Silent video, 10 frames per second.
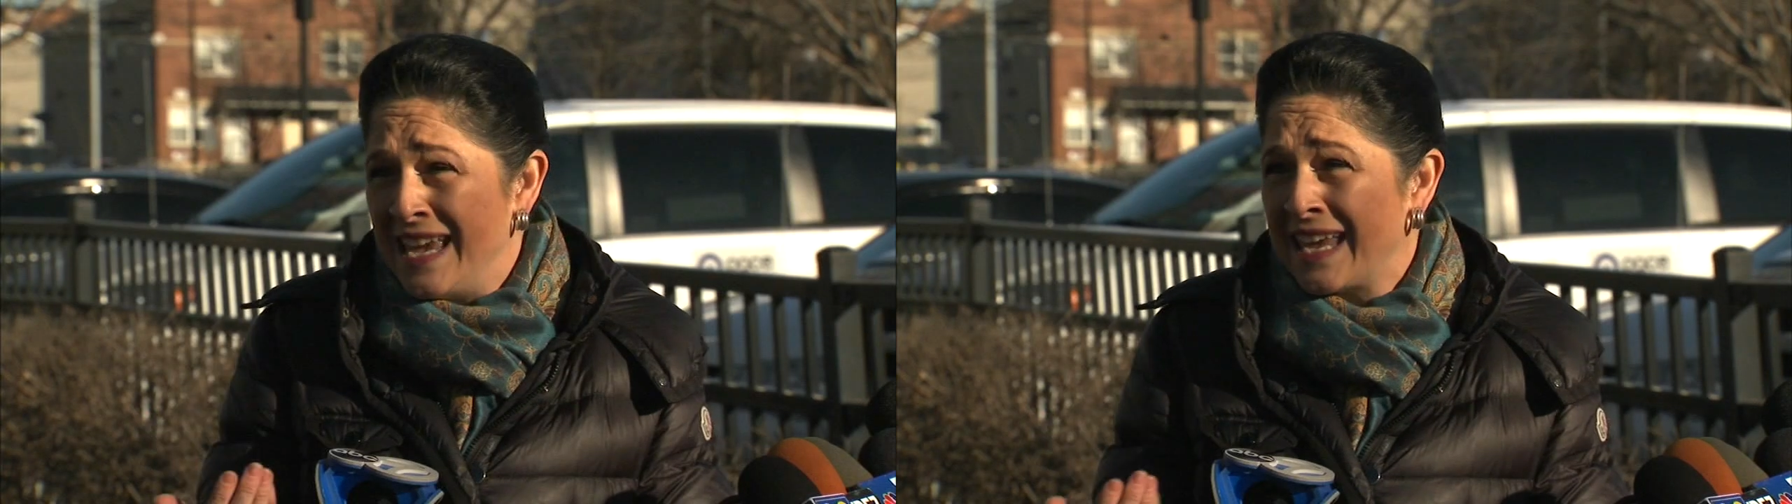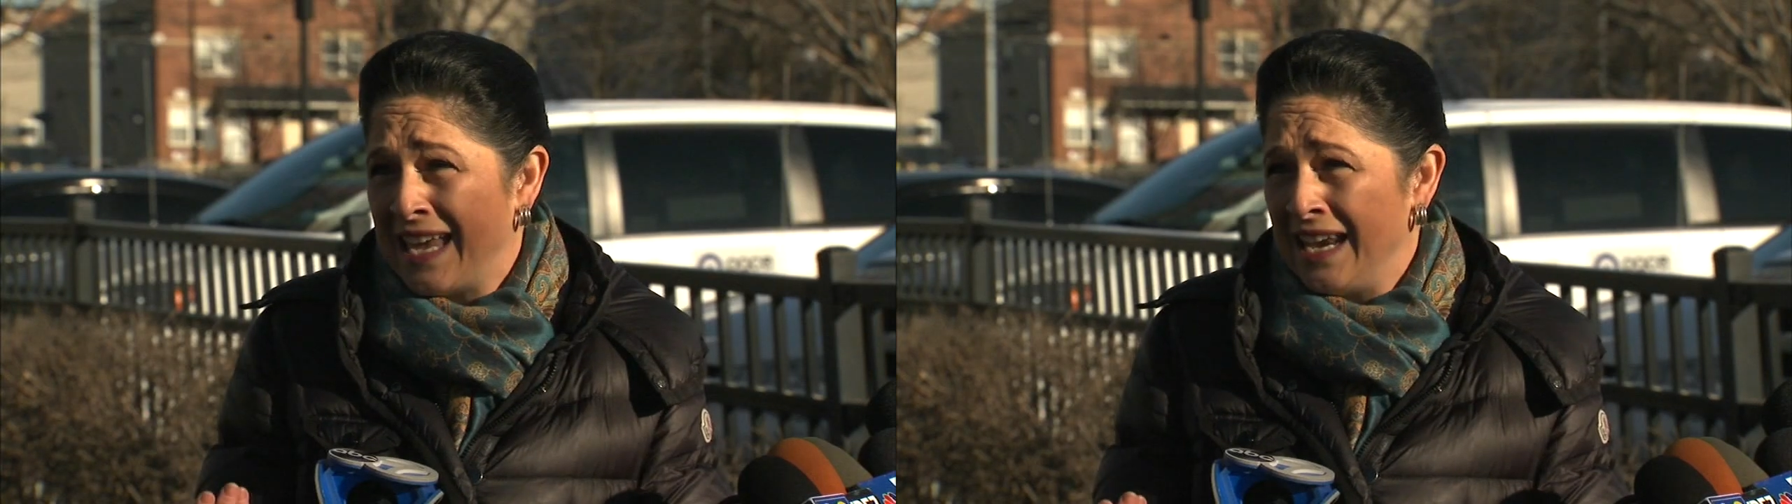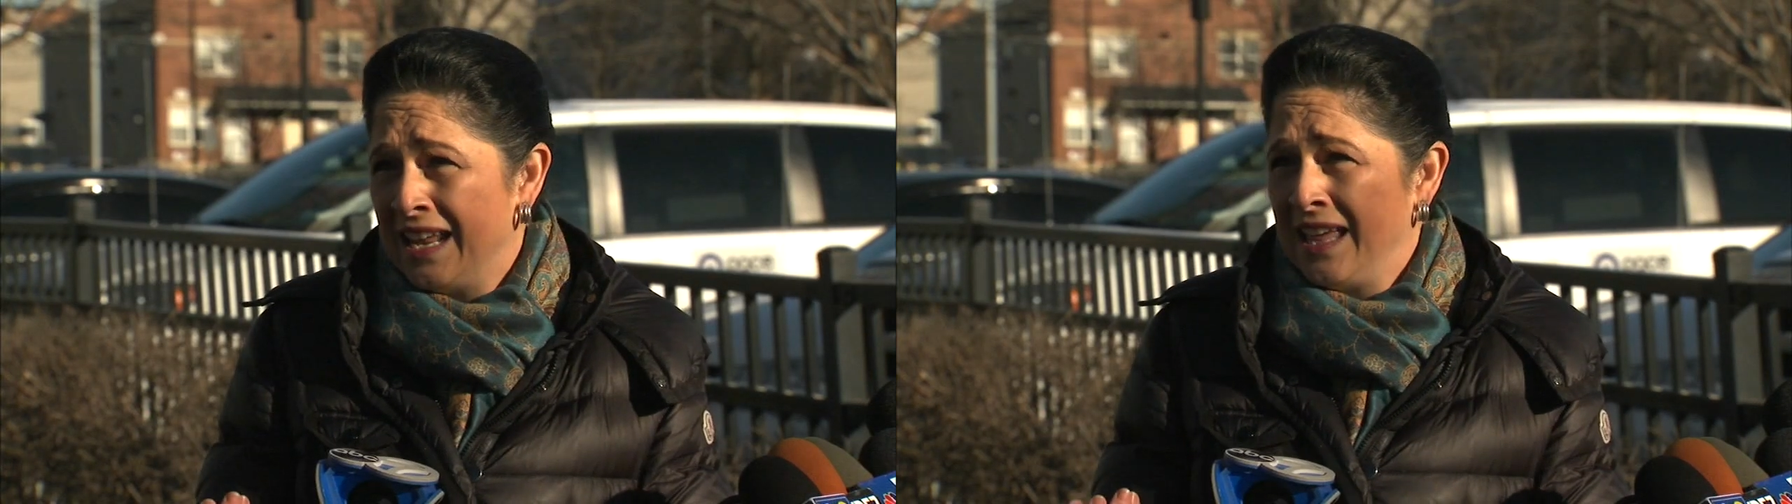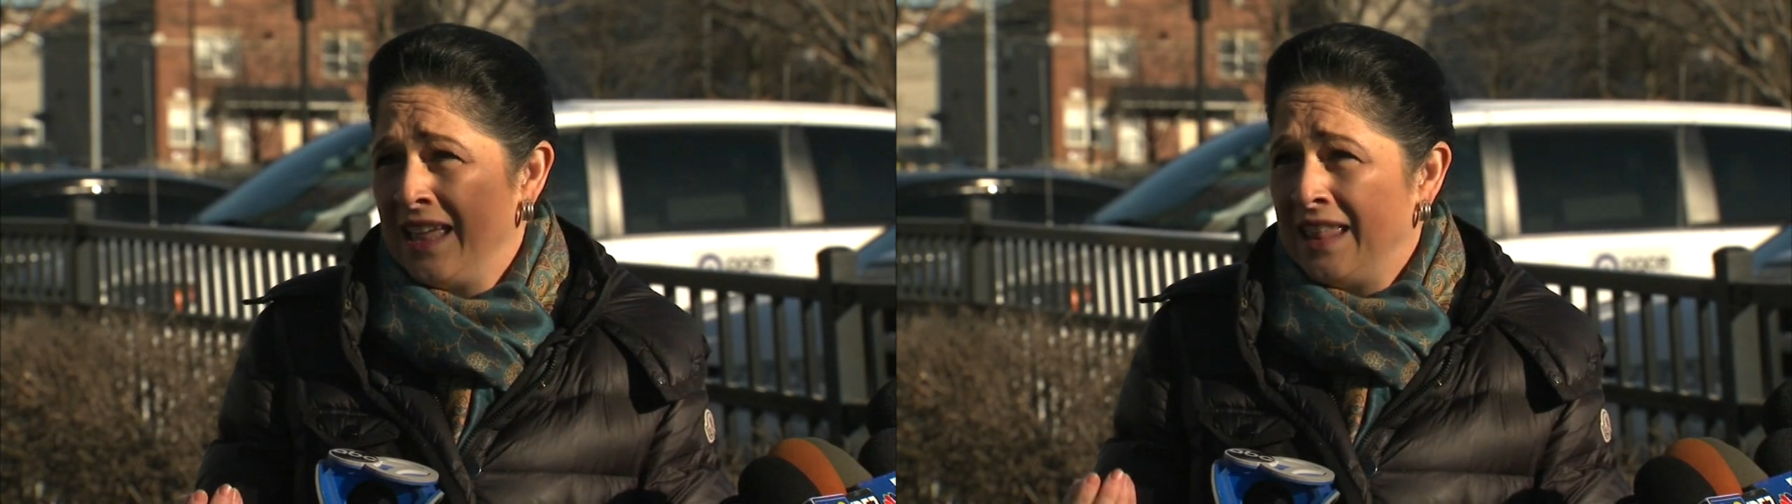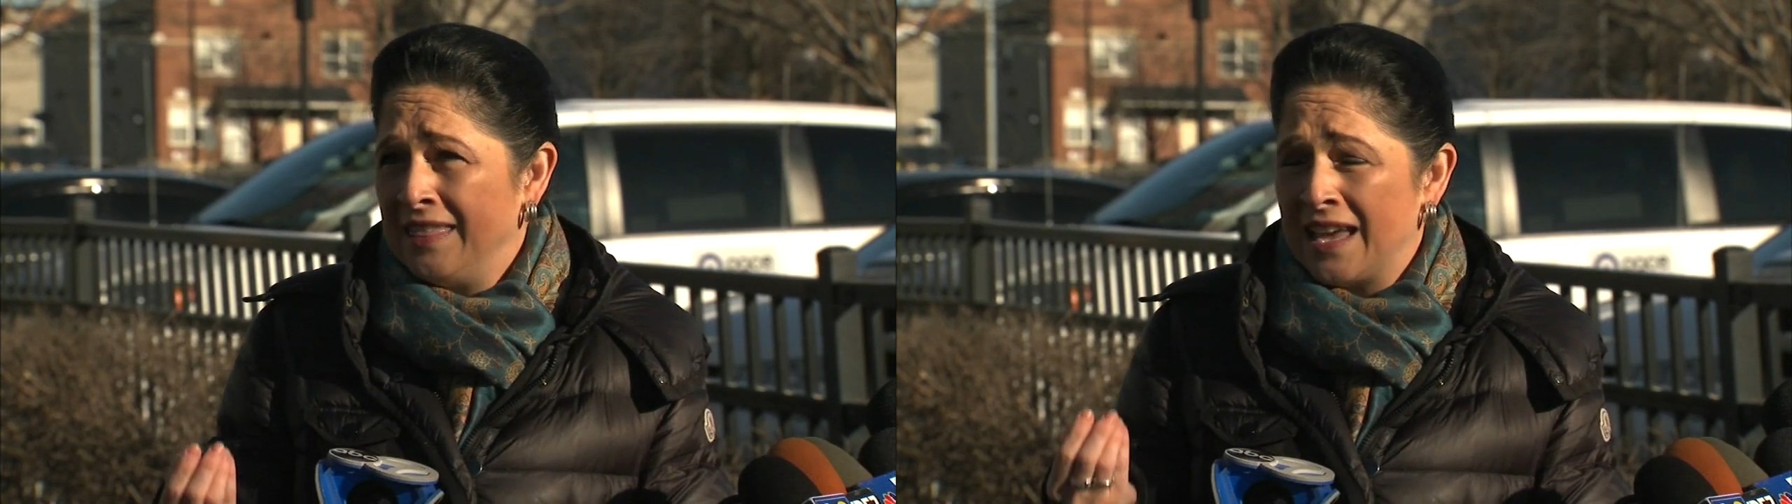ticket
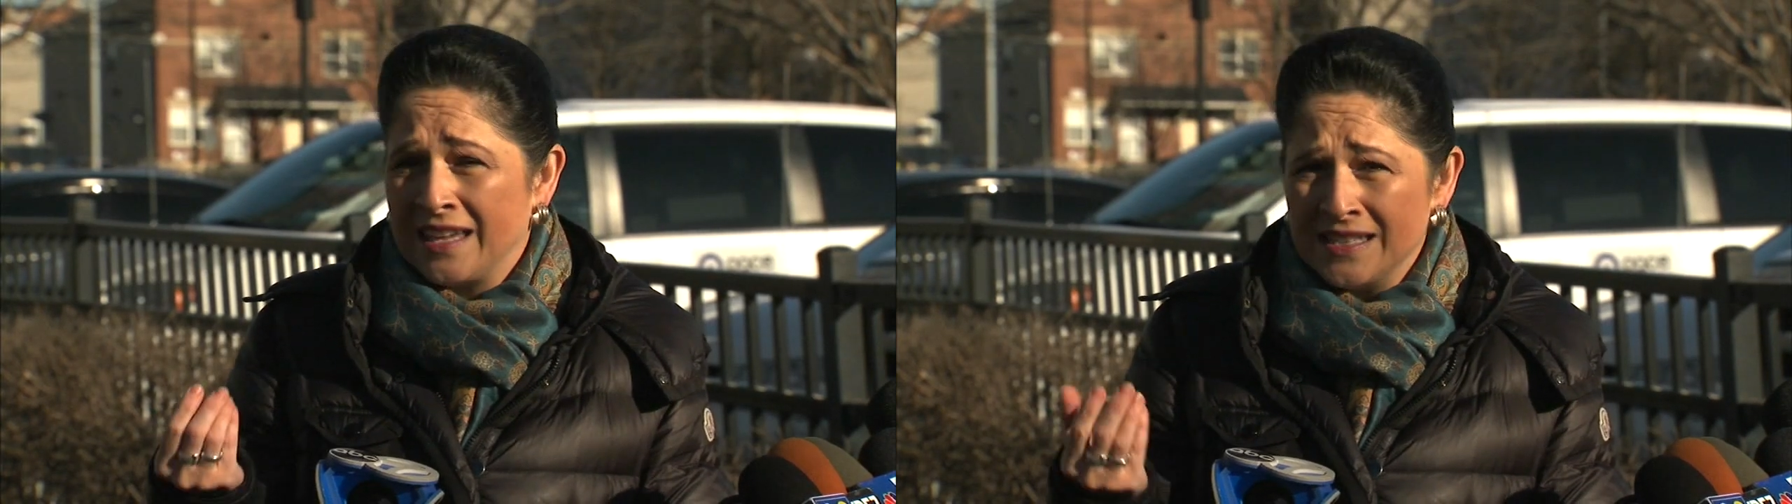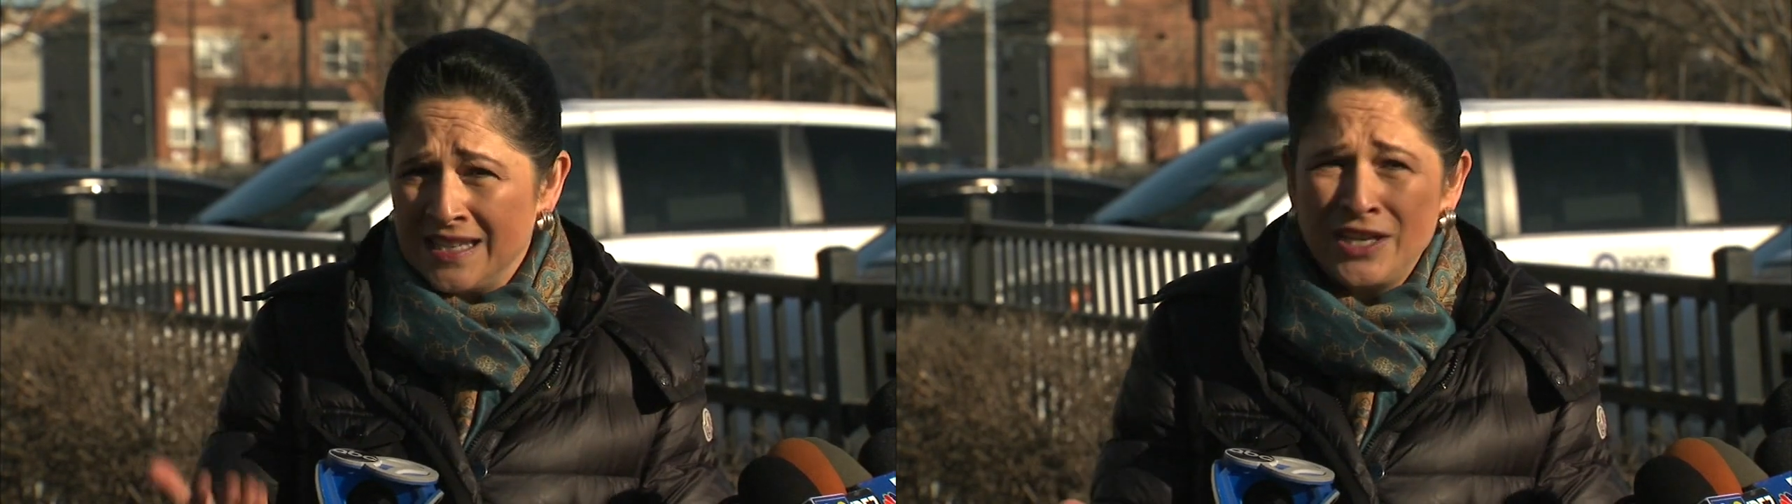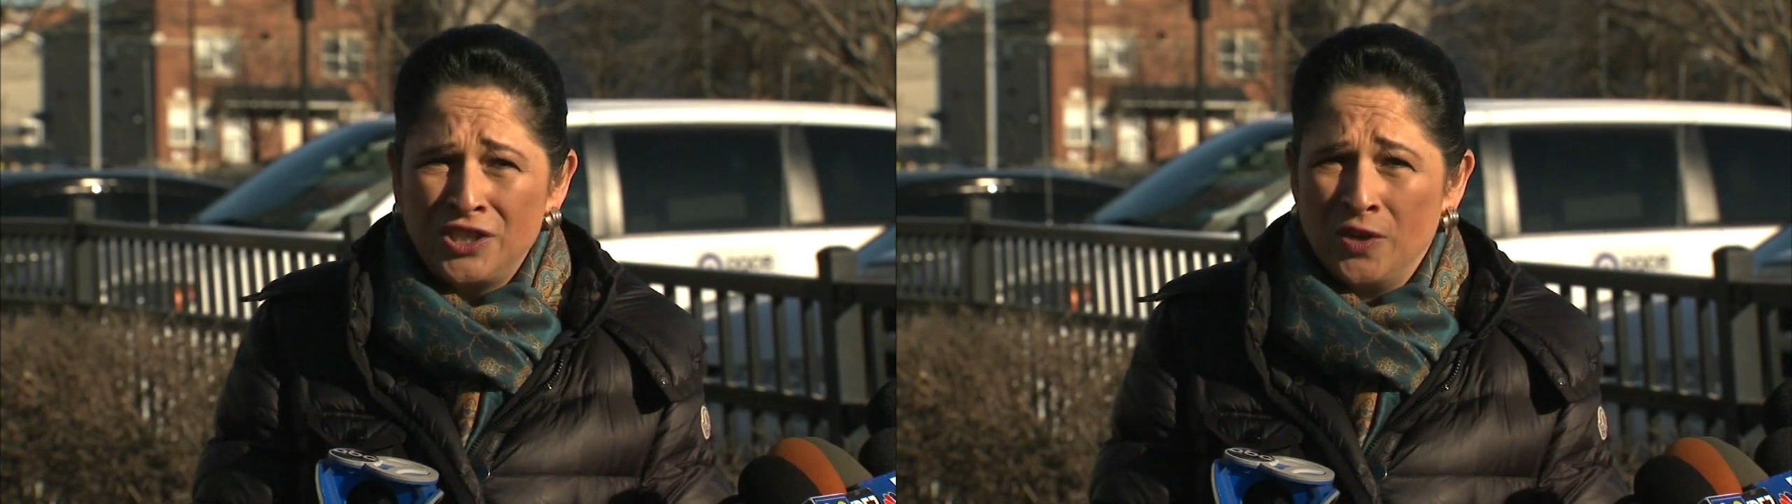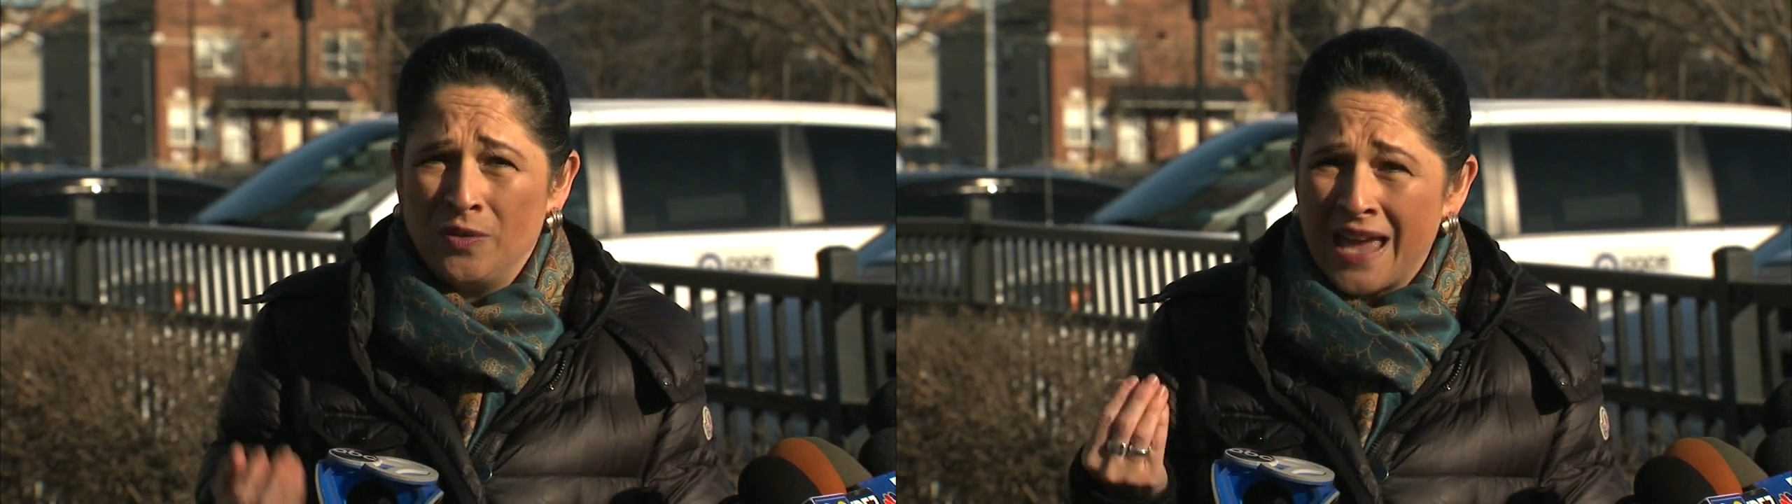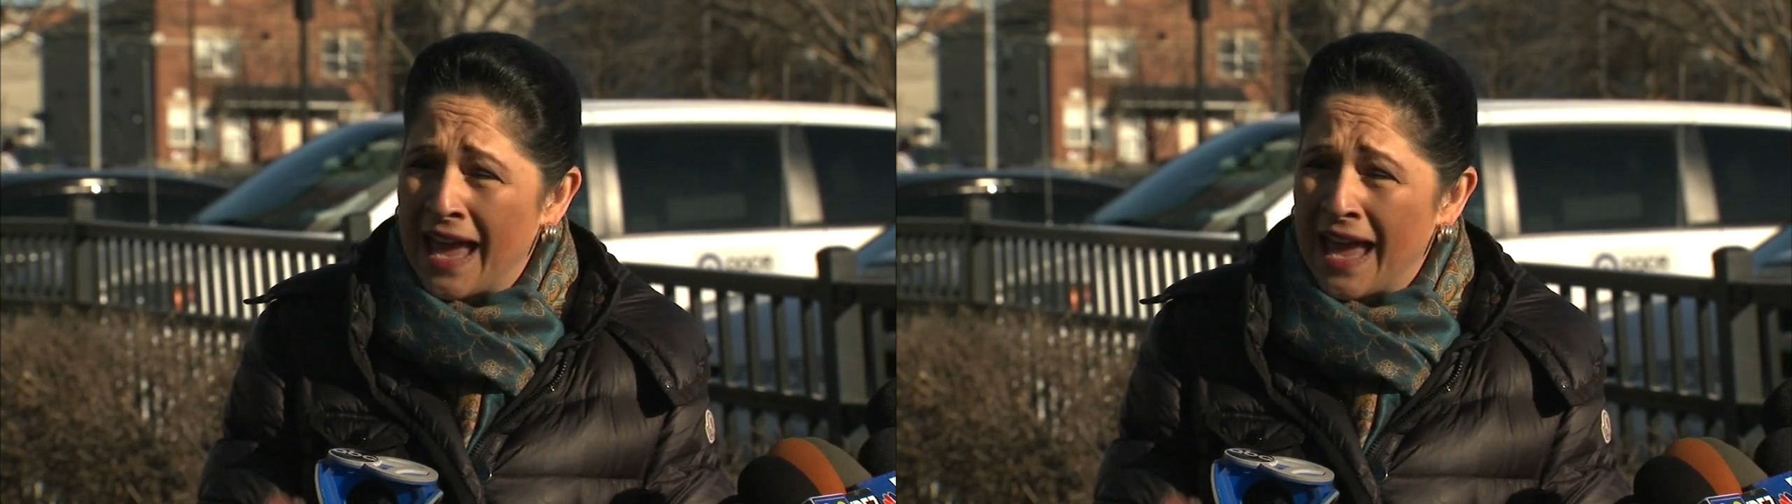that gets issued.